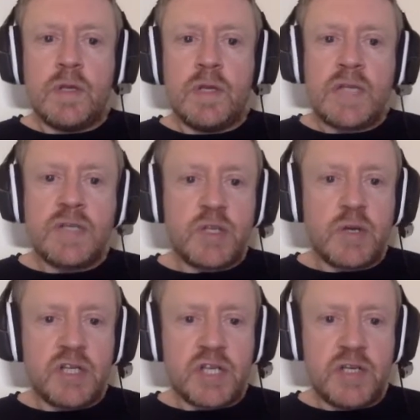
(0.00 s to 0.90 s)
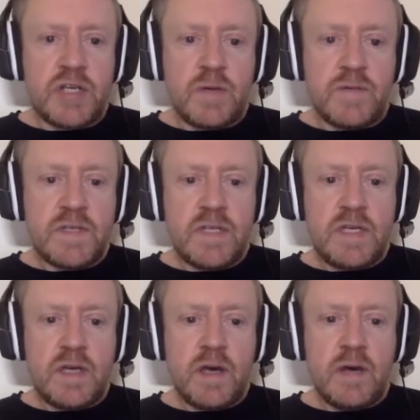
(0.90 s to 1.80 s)
London Stock Exchange,
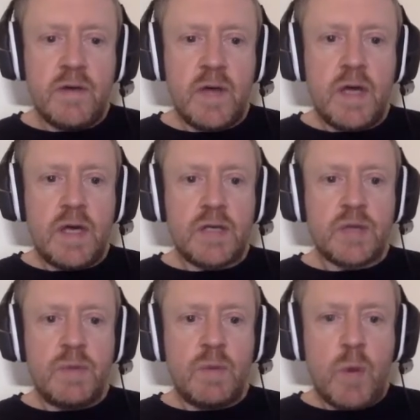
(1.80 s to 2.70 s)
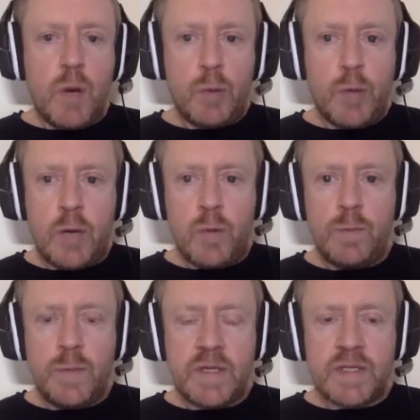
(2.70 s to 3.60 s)
obviously extremely well
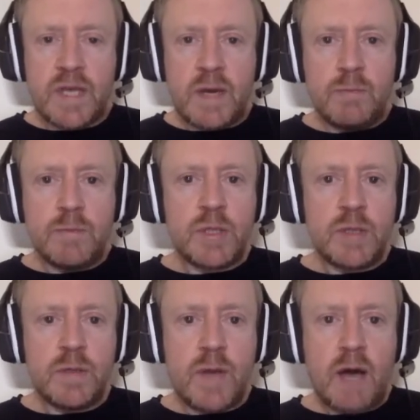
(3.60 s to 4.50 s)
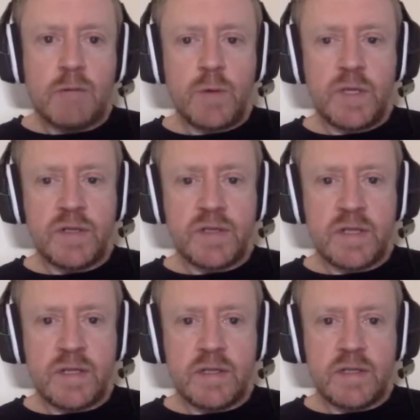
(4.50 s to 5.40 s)
known, but to our audience
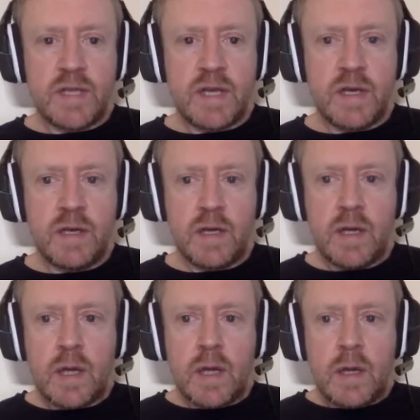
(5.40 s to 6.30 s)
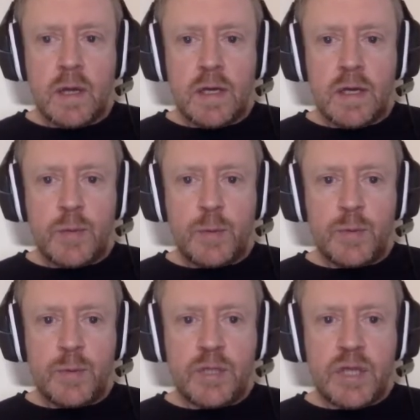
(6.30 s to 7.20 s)
that
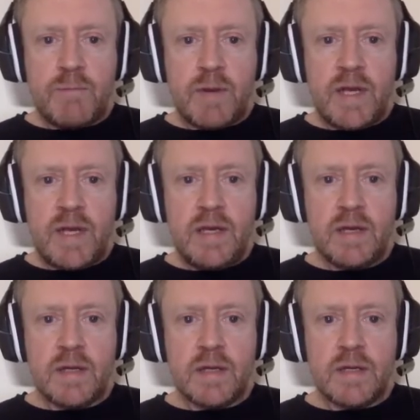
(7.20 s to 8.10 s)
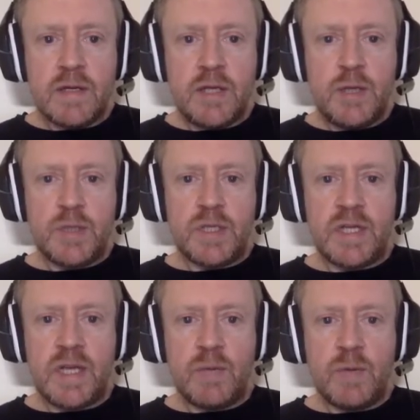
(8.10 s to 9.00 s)
generally used to
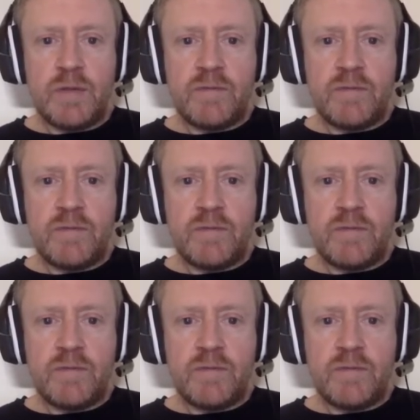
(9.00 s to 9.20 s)
dealing with